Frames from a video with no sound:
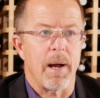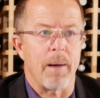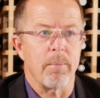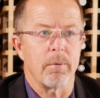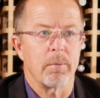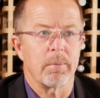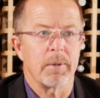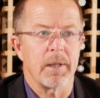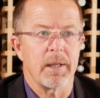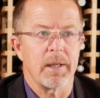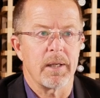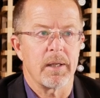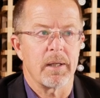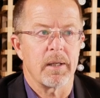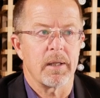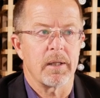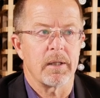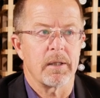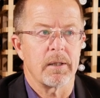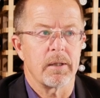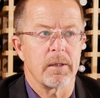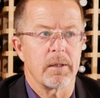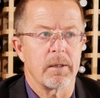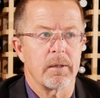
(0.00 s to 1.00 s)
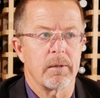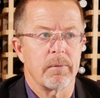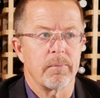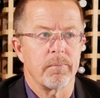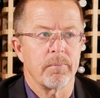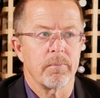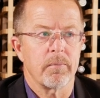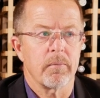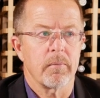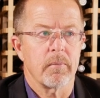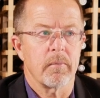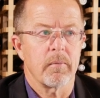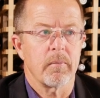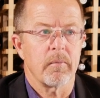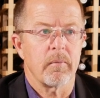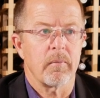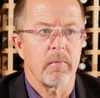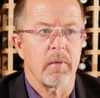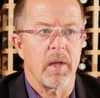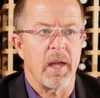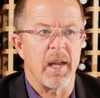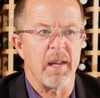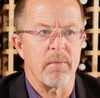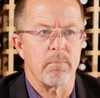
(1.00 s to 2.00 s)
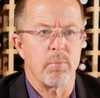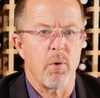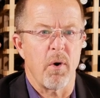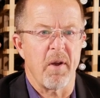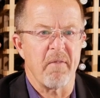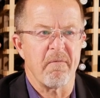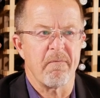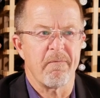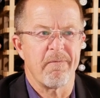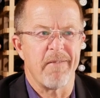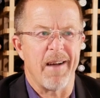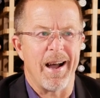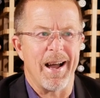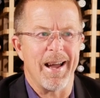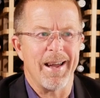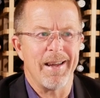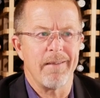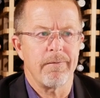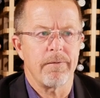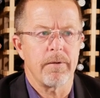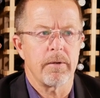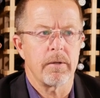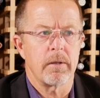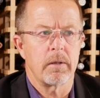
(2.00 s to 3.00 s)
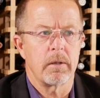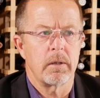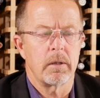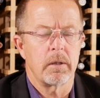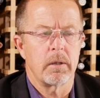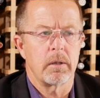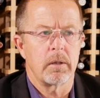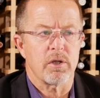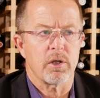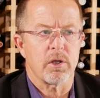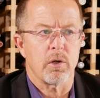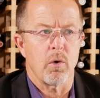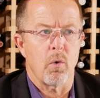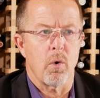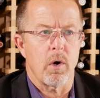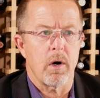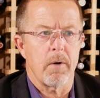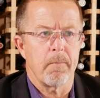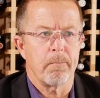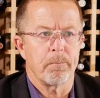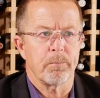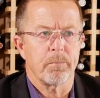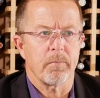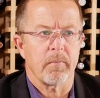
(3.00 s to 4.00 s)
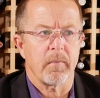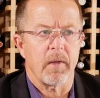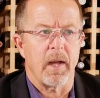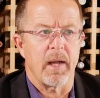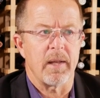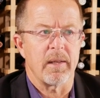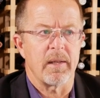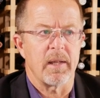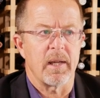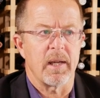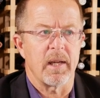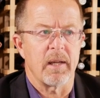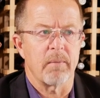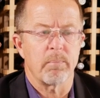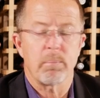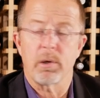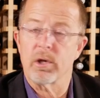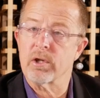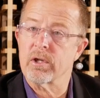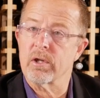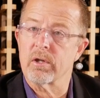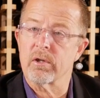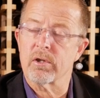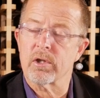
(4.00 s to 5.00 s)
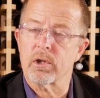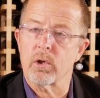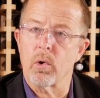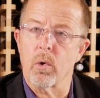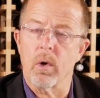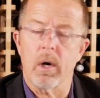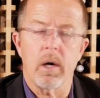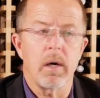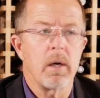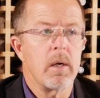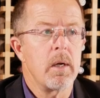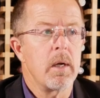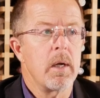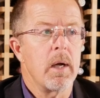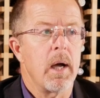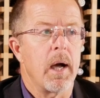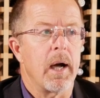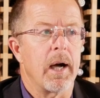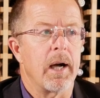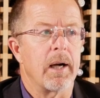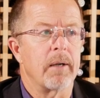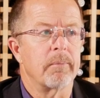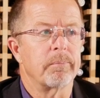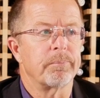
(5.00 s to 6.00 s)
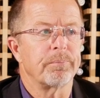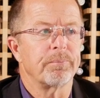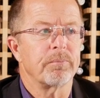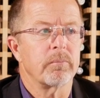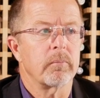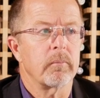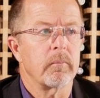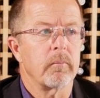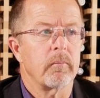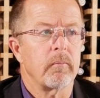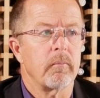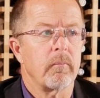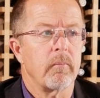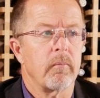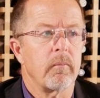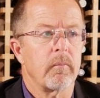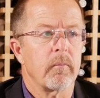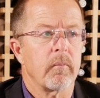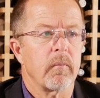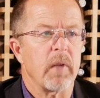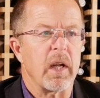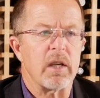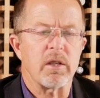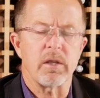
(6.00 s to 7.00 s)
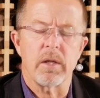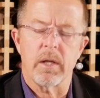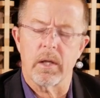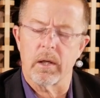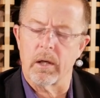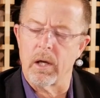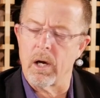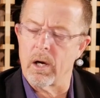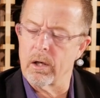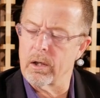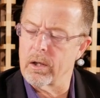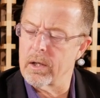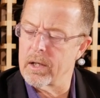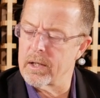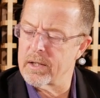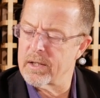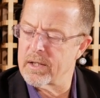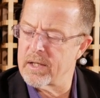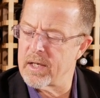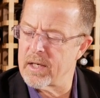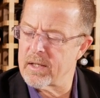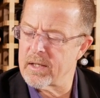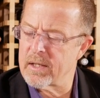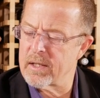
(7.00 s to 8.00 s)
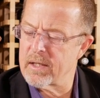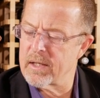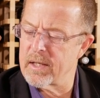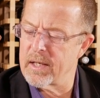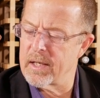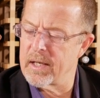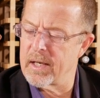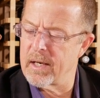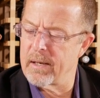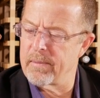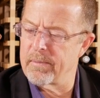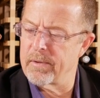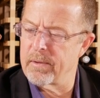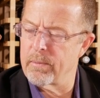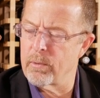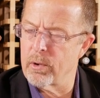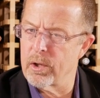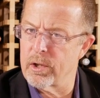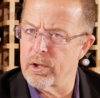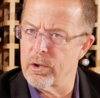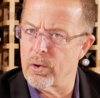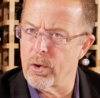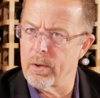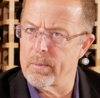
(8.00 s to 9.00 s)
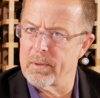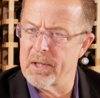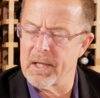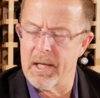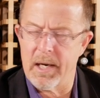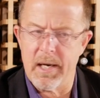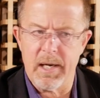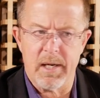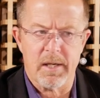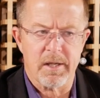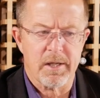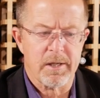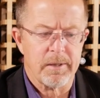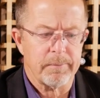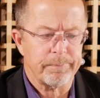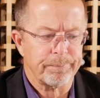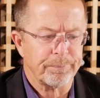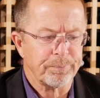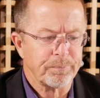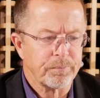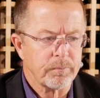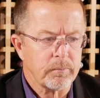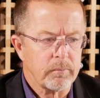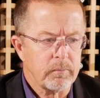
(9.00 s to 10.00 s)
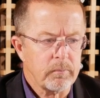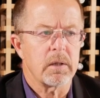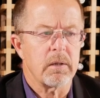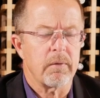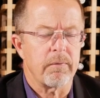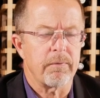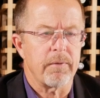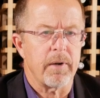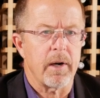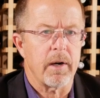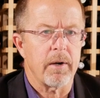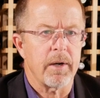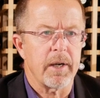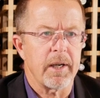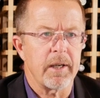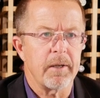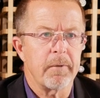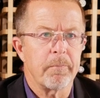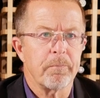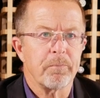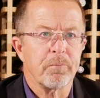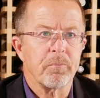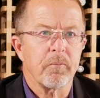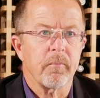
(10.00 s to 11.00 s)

probably a 8.5 score, and then personal score. Actually, the longer it sits, the more enjoyable it is. The very